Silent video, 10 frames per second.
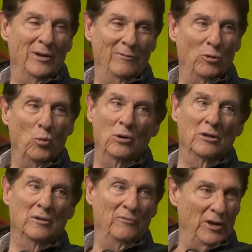even in the
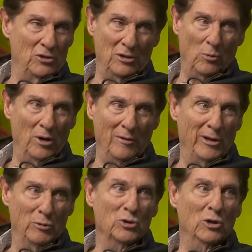woods and fishing or whatever
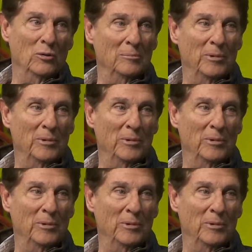he was doing.